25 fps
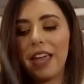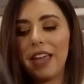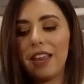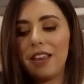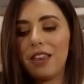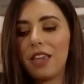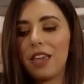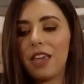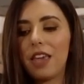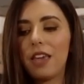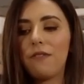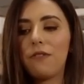
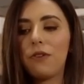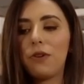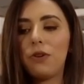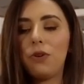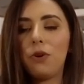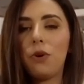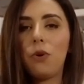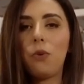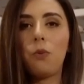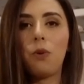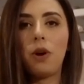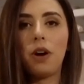And if you
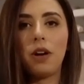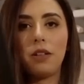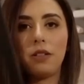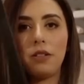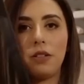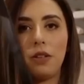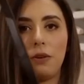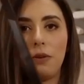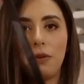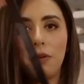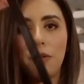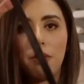don't want a
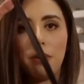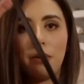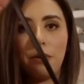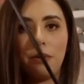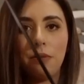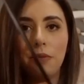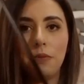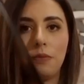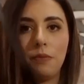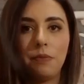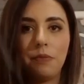logo,